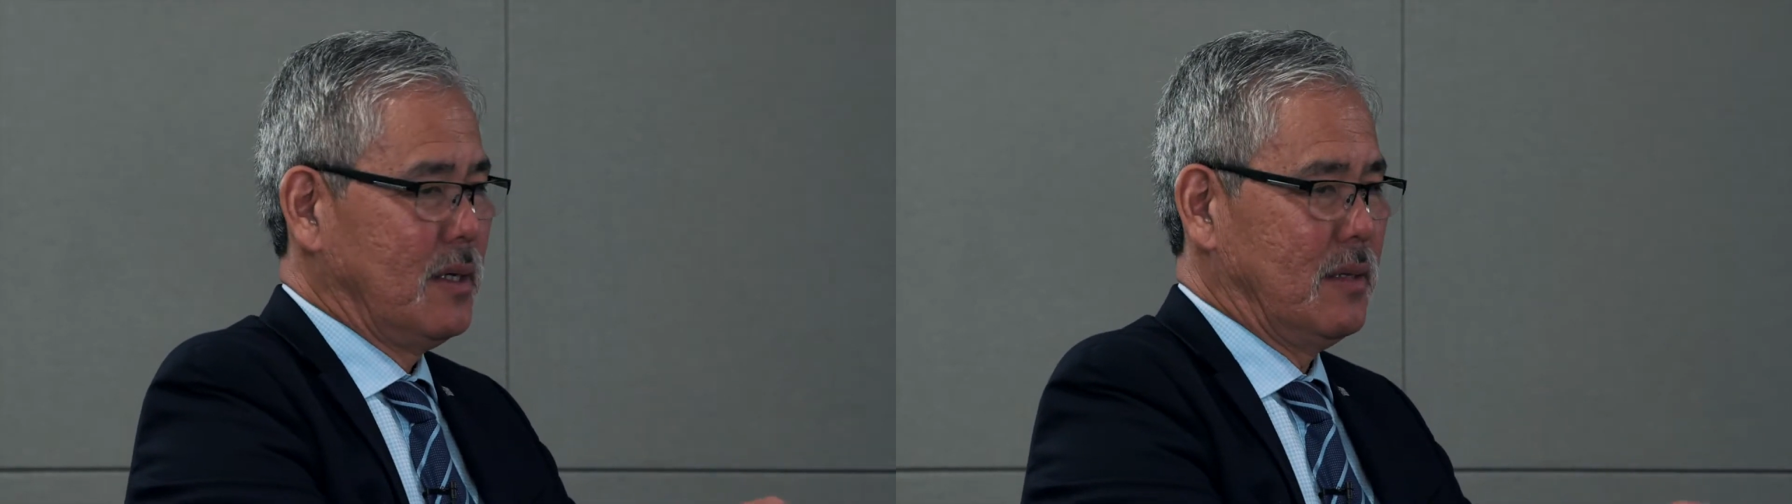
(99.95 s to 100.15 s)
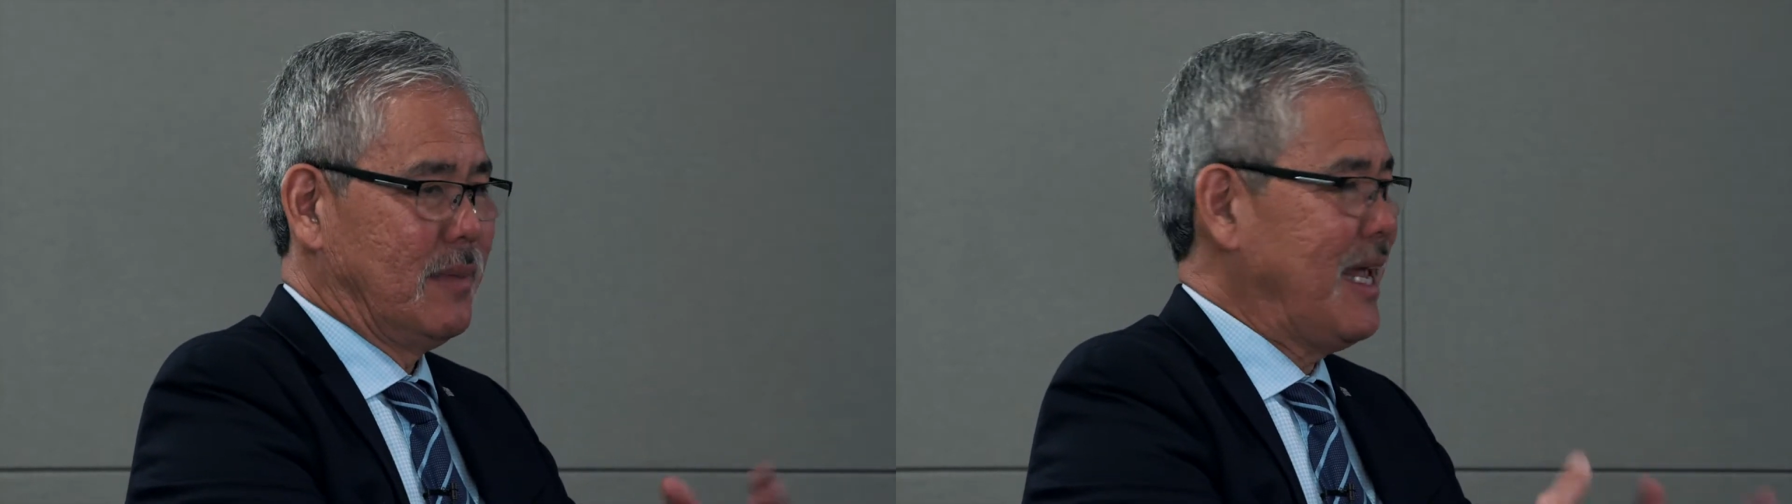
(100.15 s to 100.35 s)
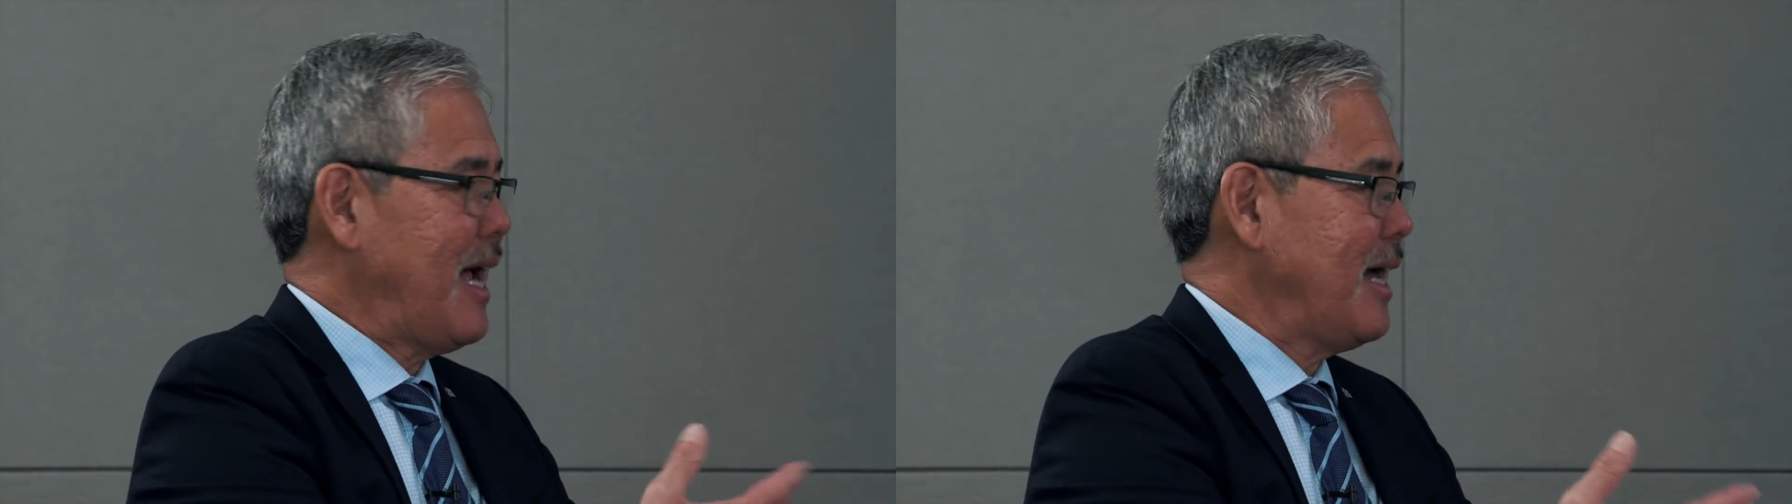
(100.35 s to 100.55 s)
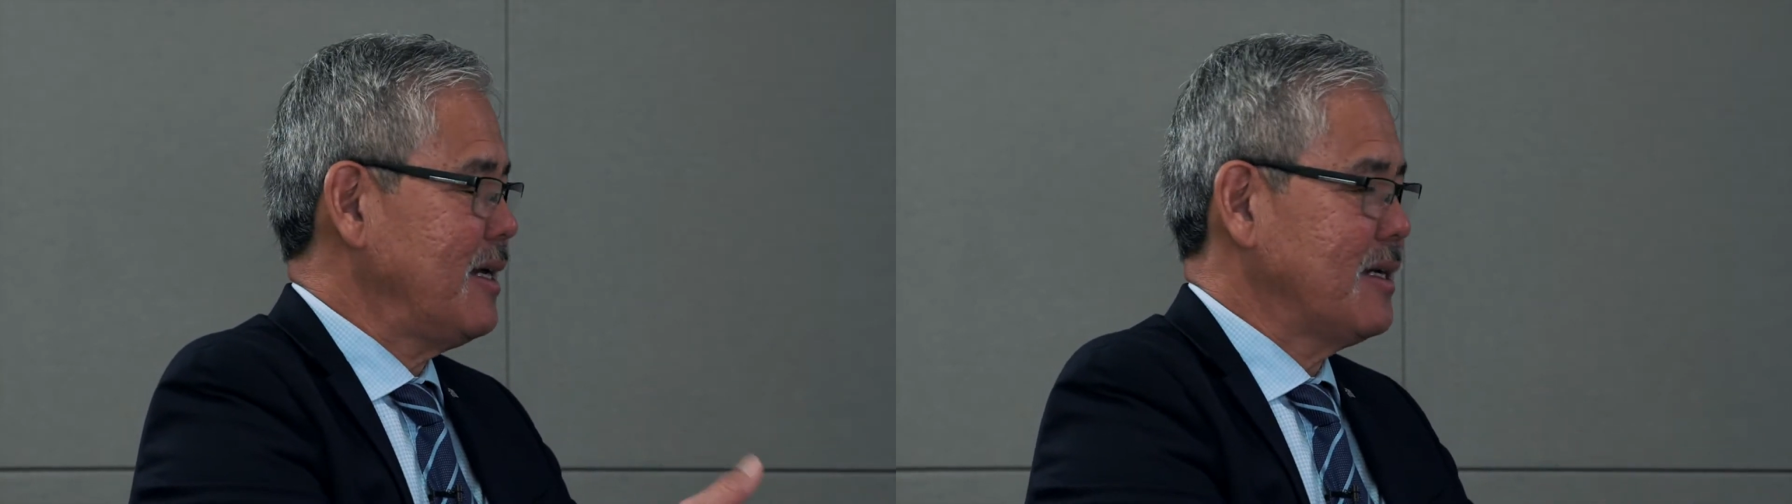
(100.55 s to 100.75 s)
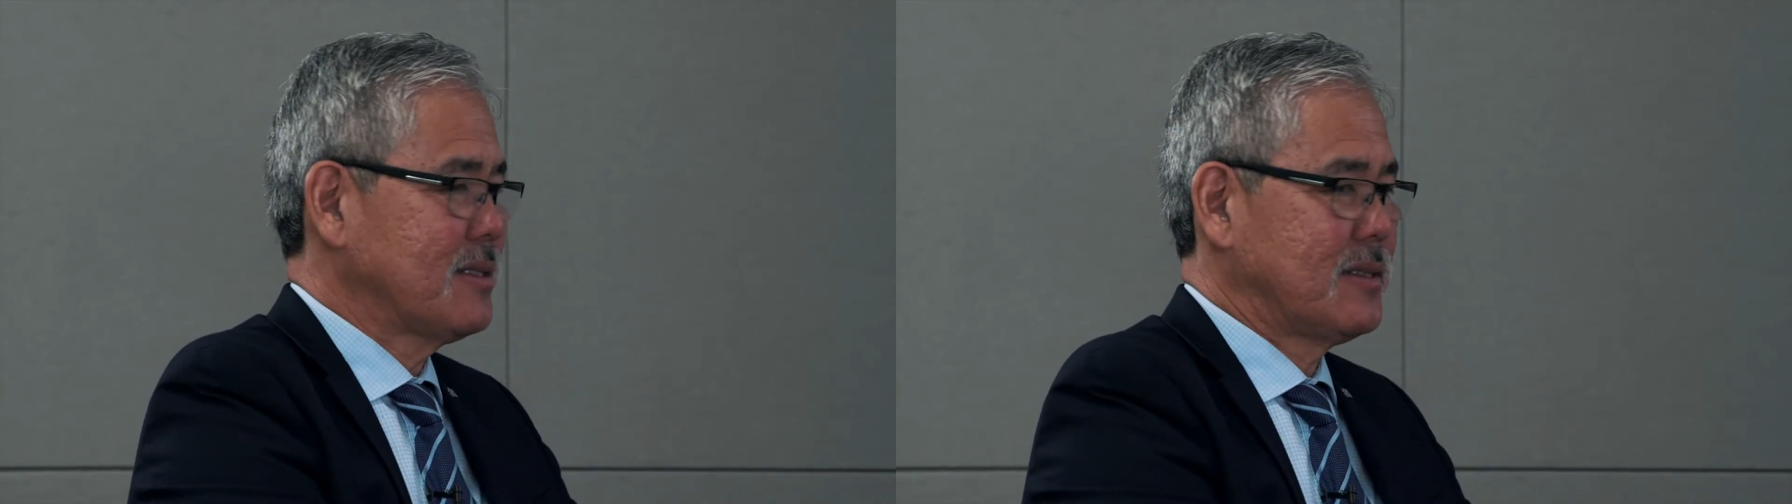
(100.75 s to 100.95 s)
the
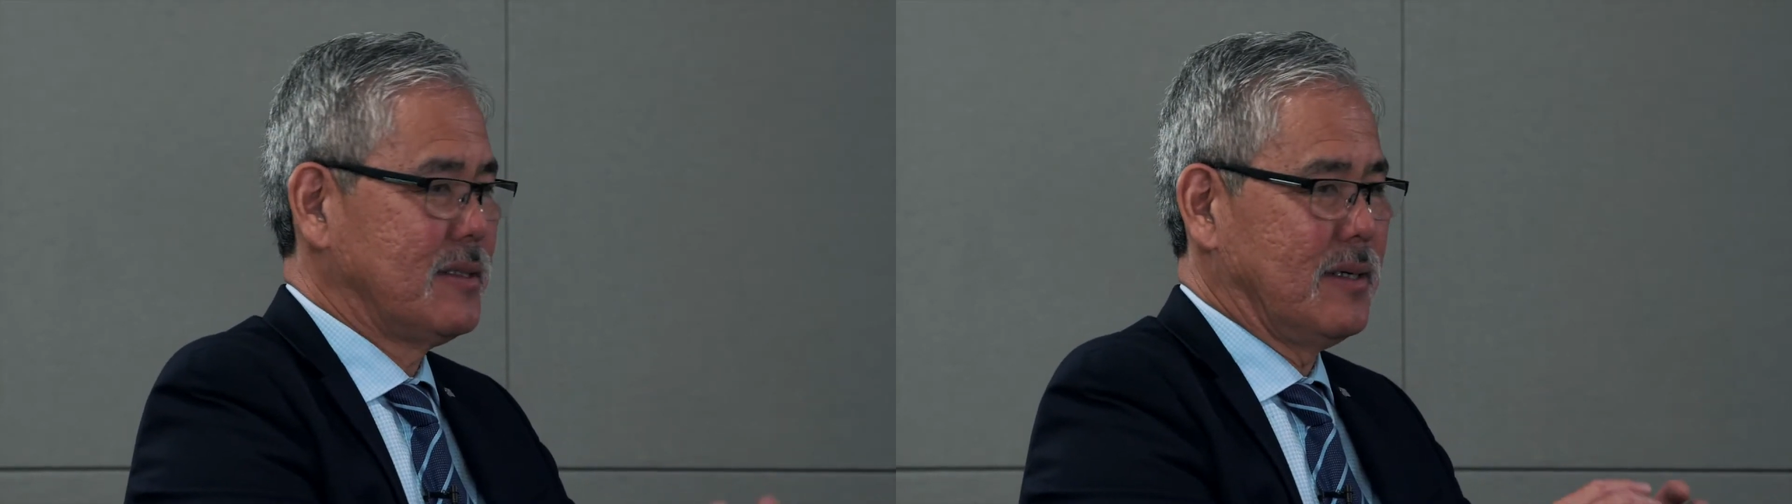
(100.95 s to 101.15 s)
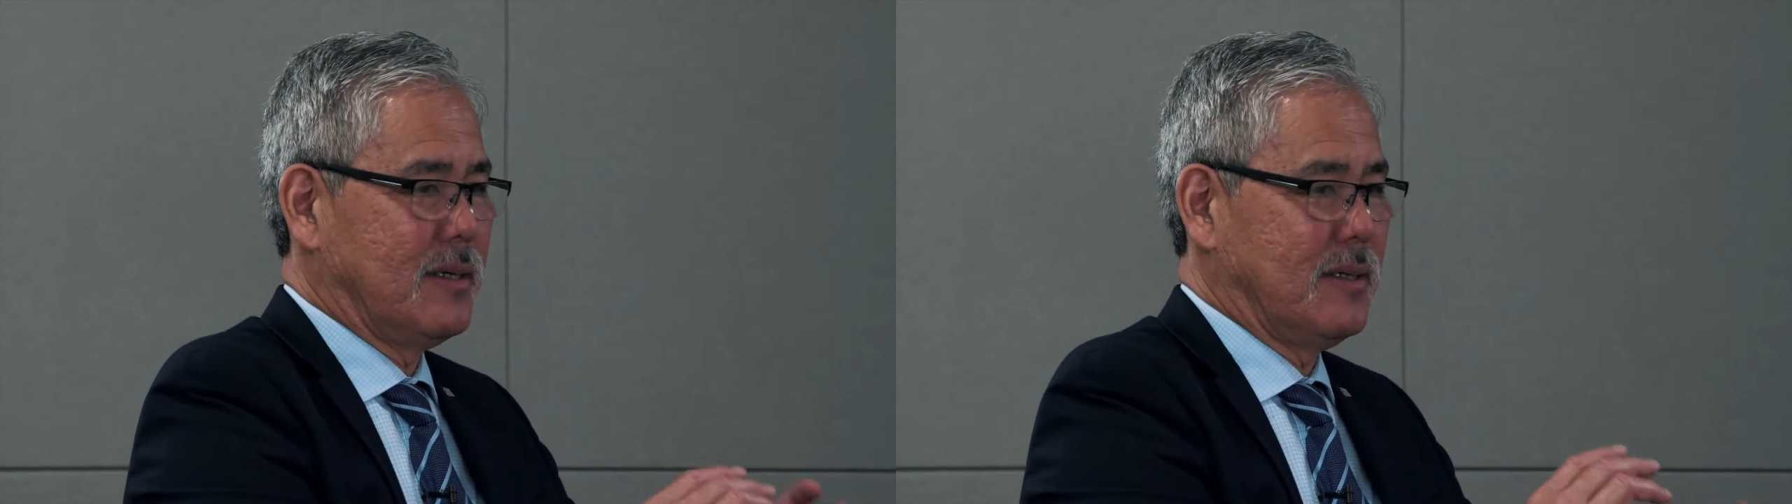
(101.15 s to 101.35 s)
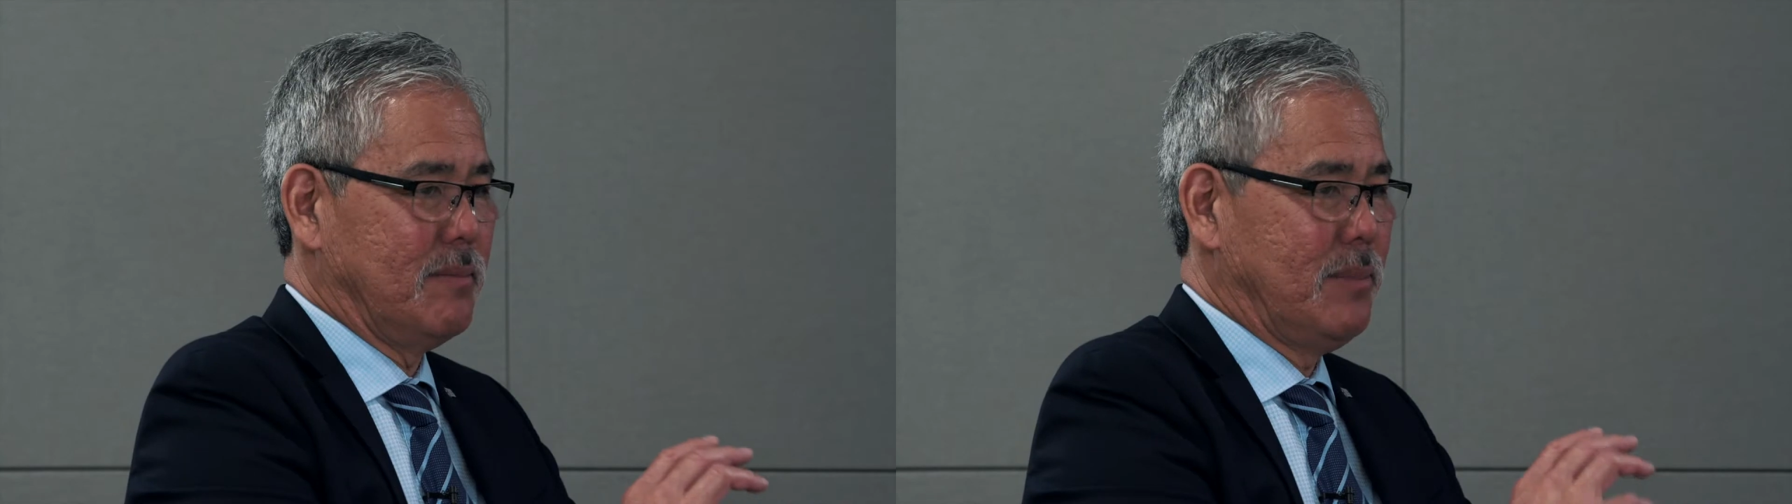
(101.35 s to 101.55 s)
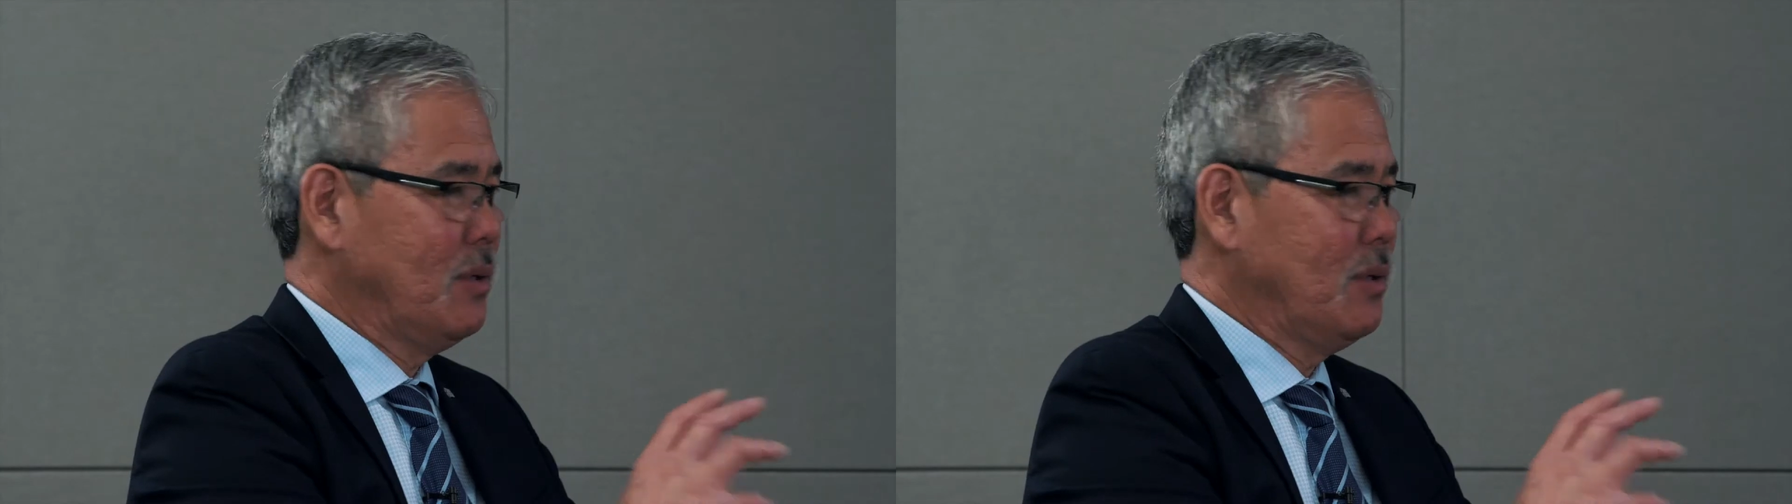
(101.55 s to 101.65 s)
mechanics, the